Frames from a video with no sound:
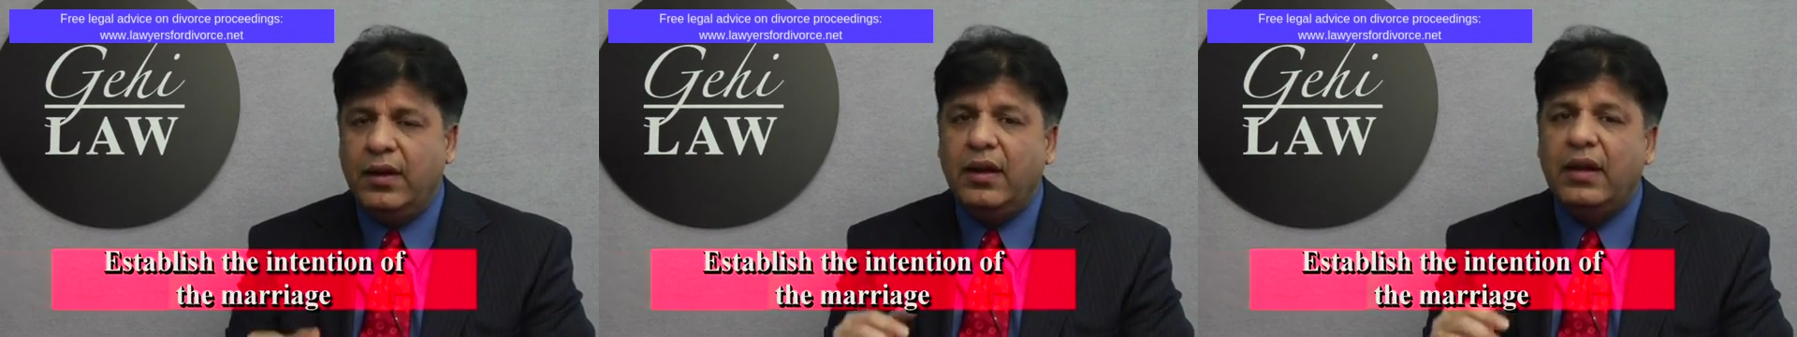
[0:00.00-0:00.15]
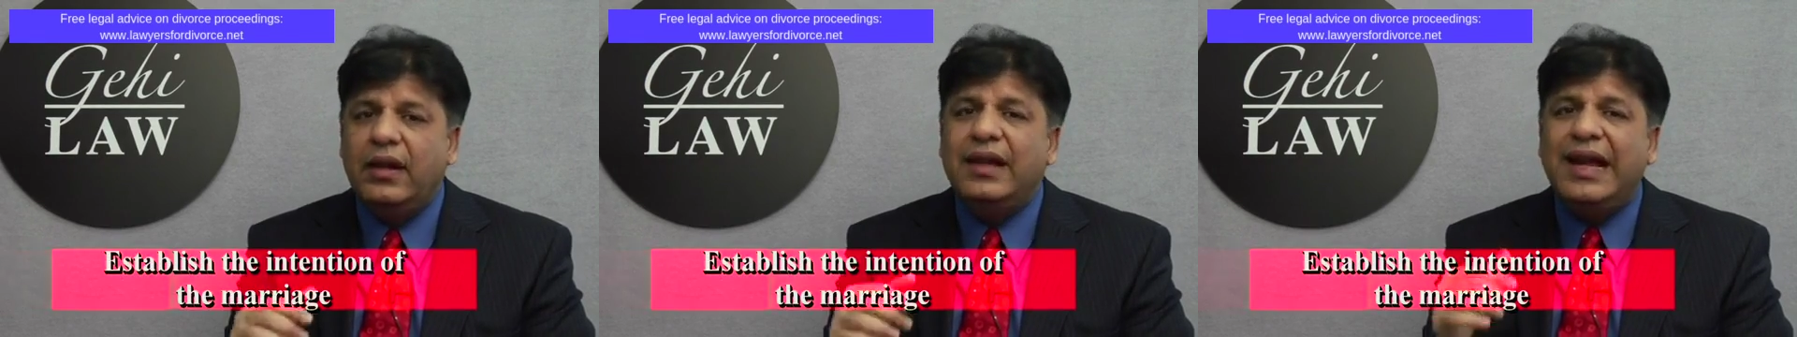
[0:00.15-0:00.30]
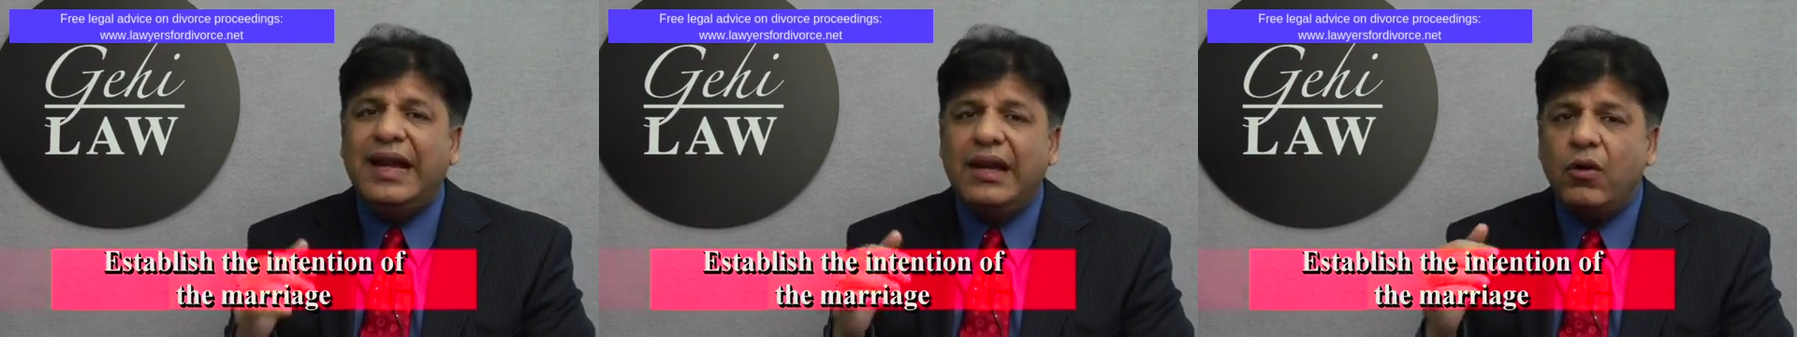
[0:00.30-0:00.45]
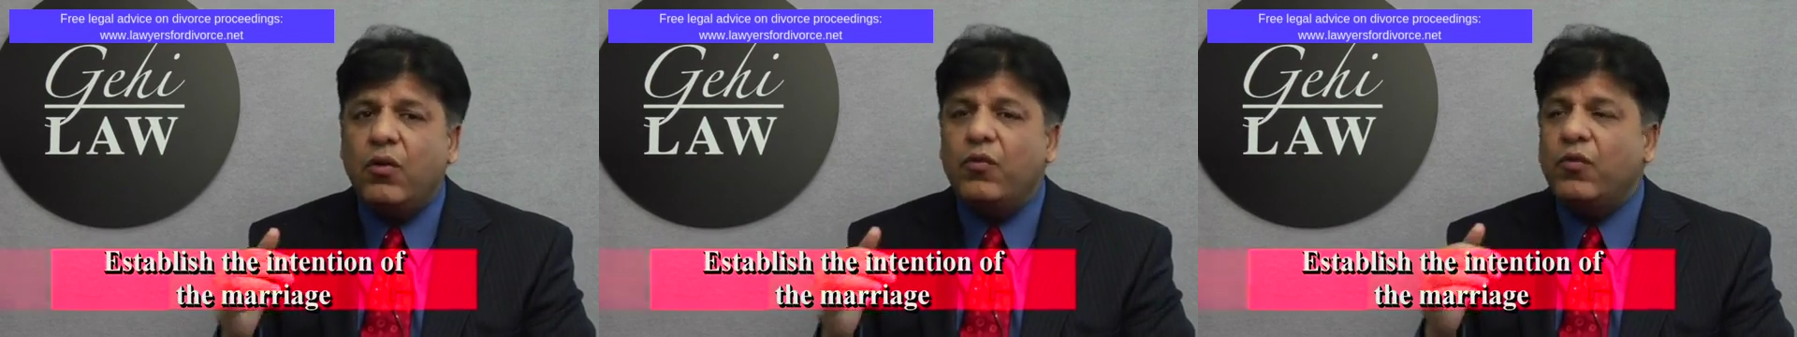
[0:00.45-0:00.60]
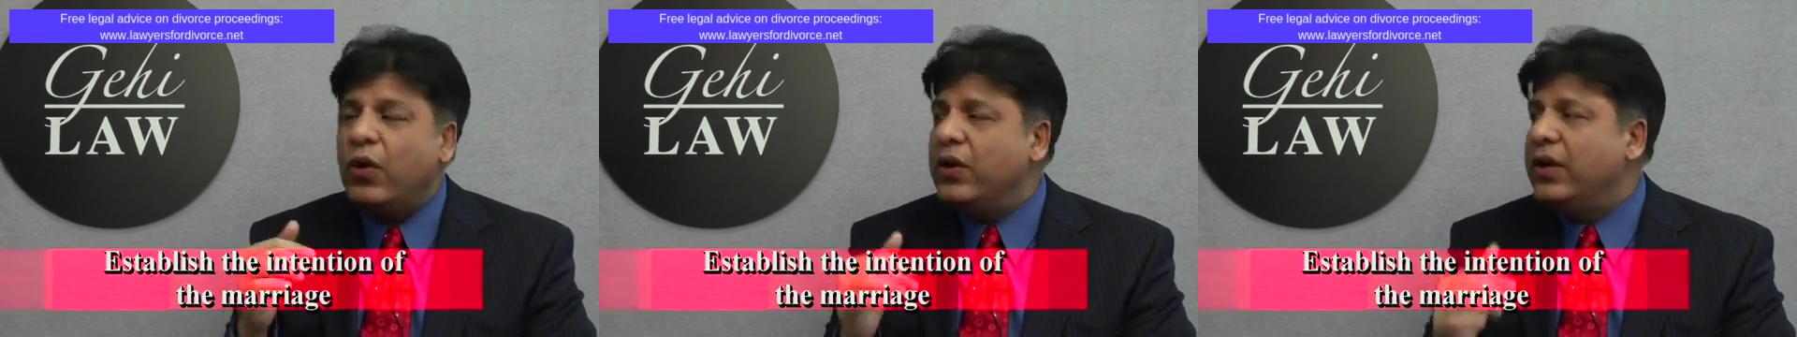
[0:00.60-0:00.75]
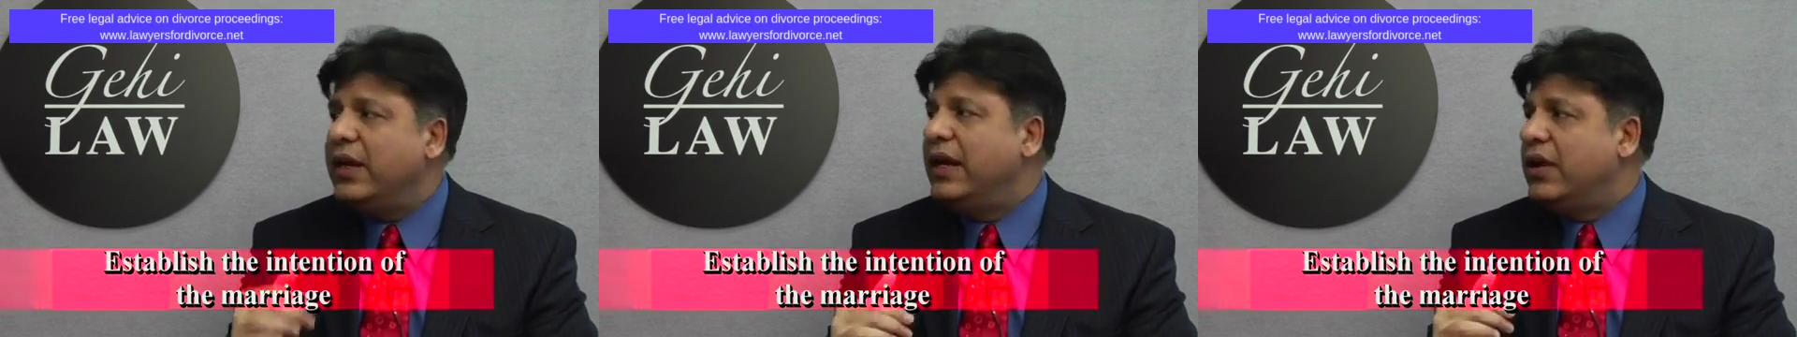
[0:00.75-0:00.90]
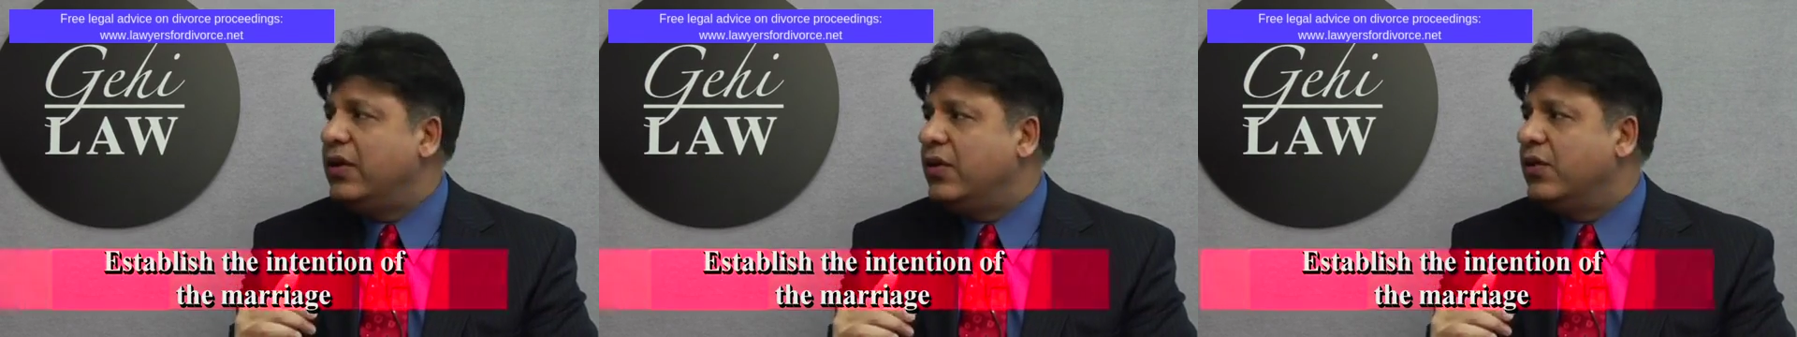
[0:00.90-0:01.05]
Later on, what you
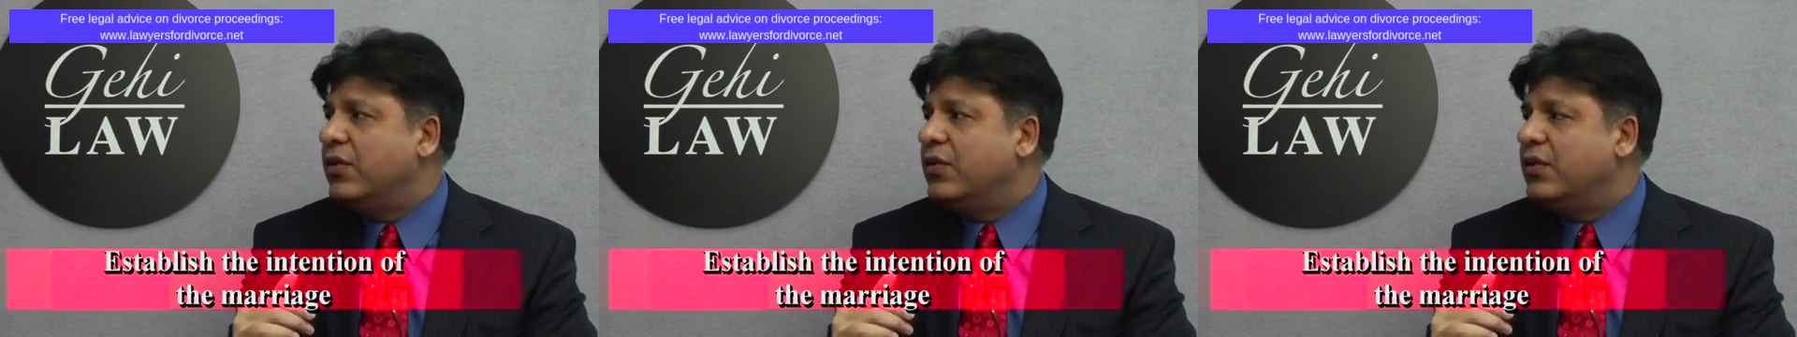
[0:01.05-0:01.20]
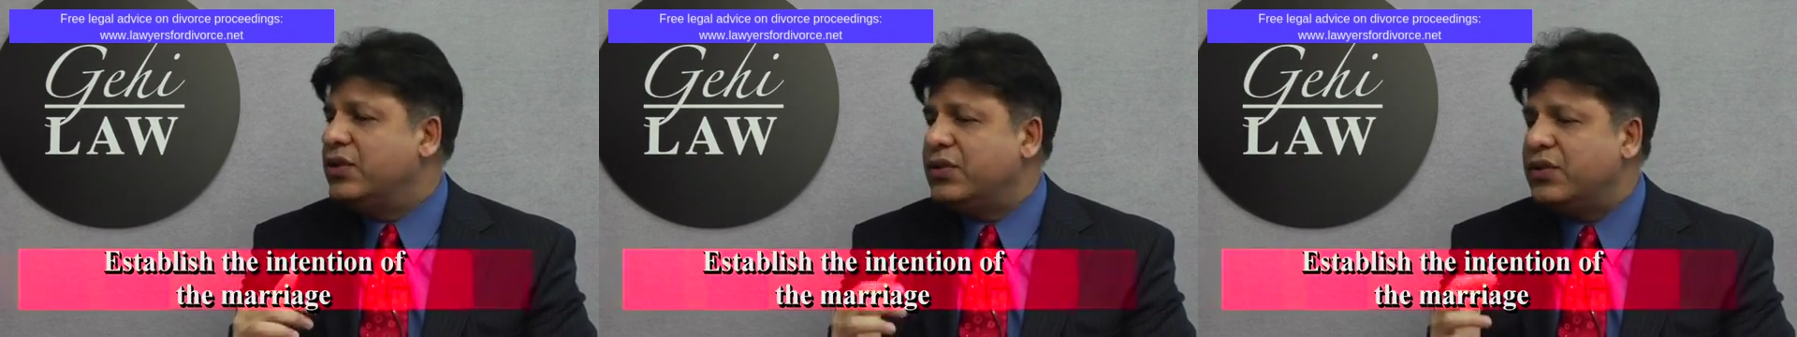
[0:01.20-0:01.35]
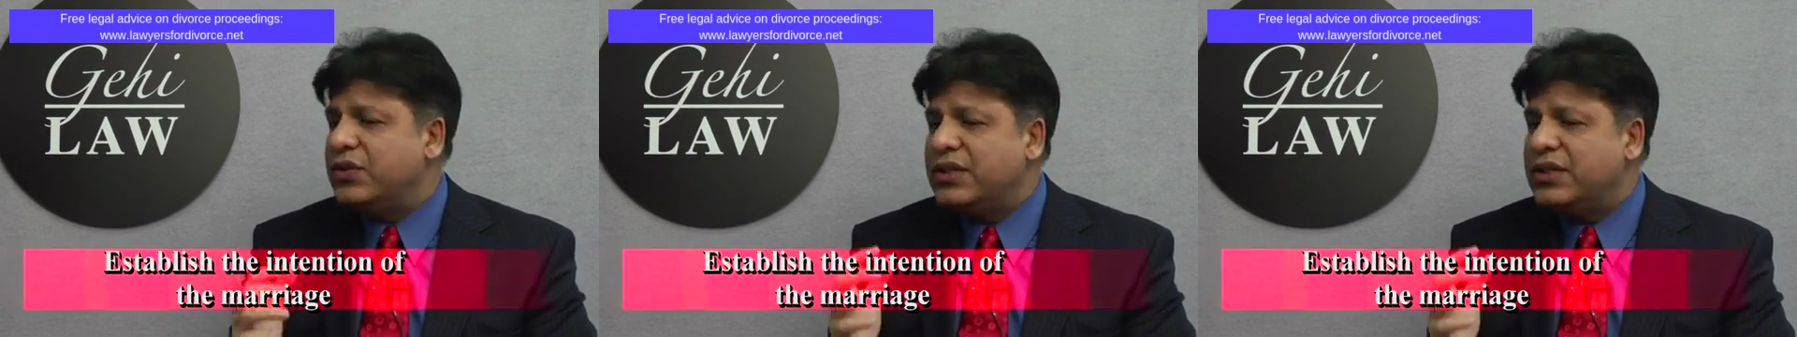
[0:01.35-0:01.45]
need to do is to